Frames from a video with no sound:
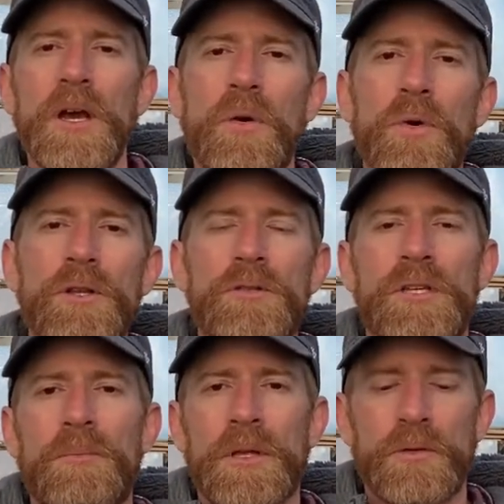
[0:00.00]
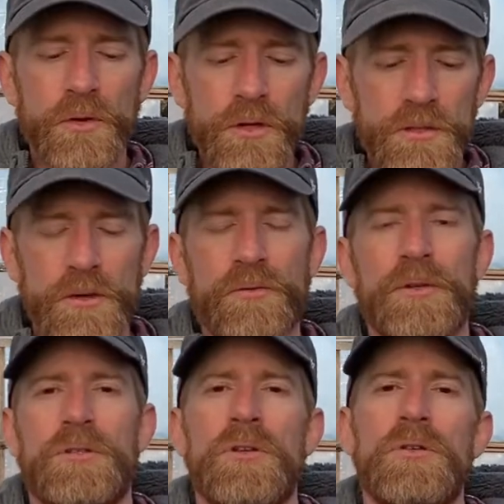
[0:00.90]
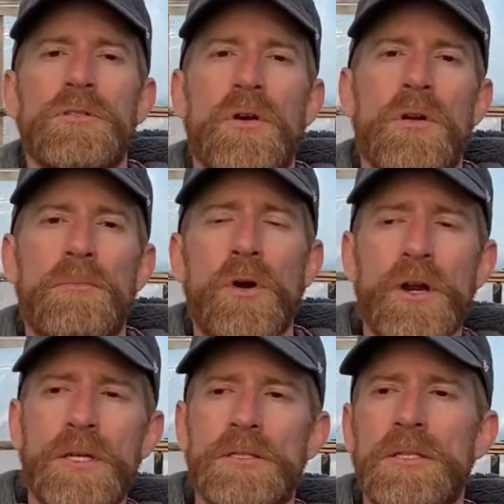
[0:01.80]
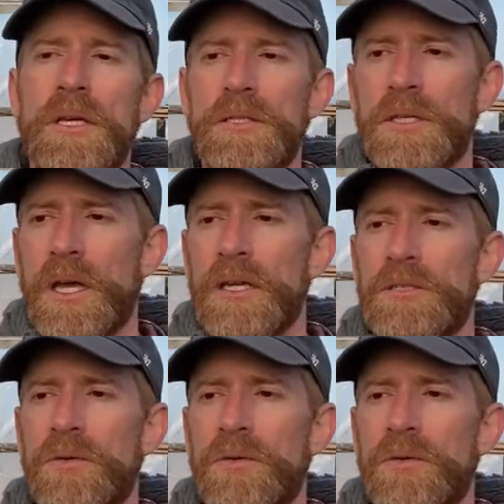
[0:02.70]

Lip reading: We do something a little different too. It's called a market CSA. So